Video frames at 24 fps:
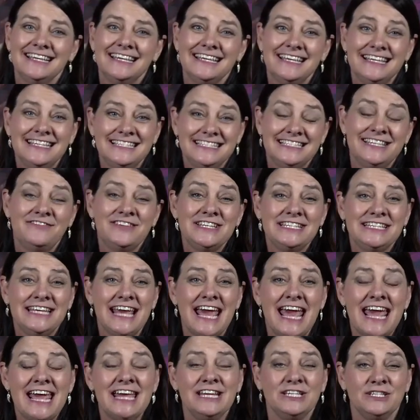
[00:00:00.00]
He's
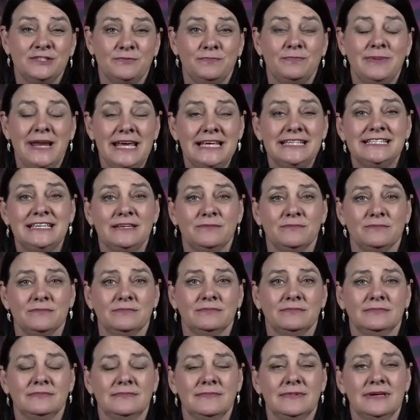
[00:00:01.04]
78, bless him.
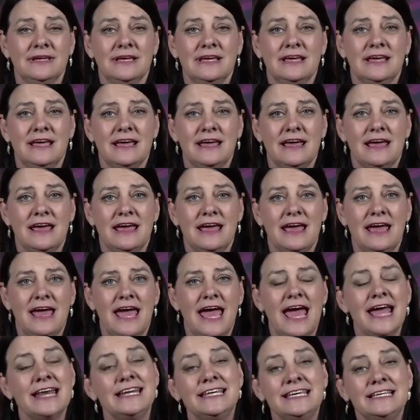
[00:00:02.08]

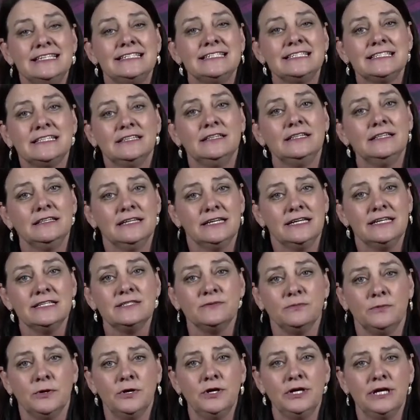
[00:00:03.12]
And he still is
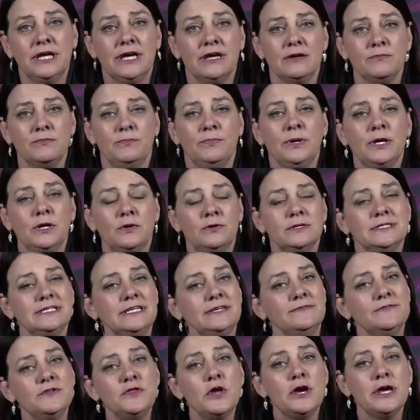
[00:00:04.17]
working because
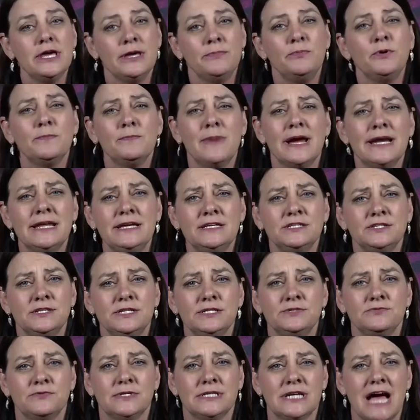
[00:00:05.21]
even though he put money into
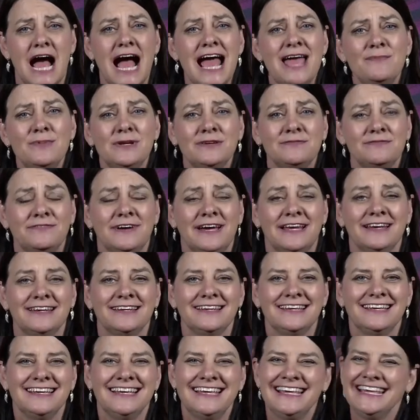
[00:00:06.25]
his retirement fund,
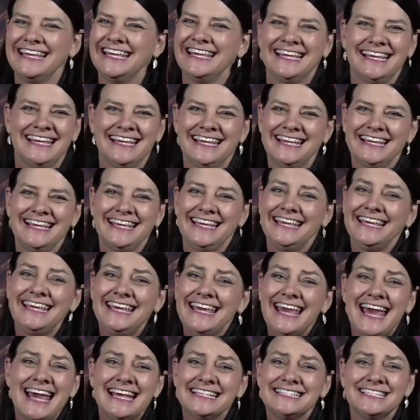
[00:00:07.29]
he
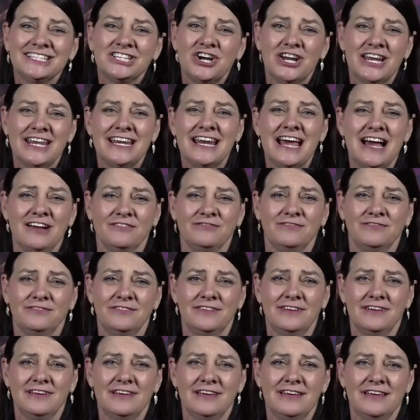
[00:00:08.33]
hasn't got enough.
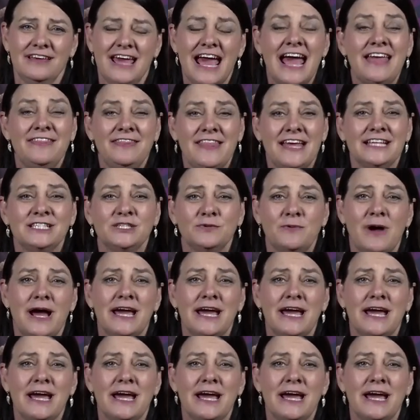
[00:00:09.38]
And that's why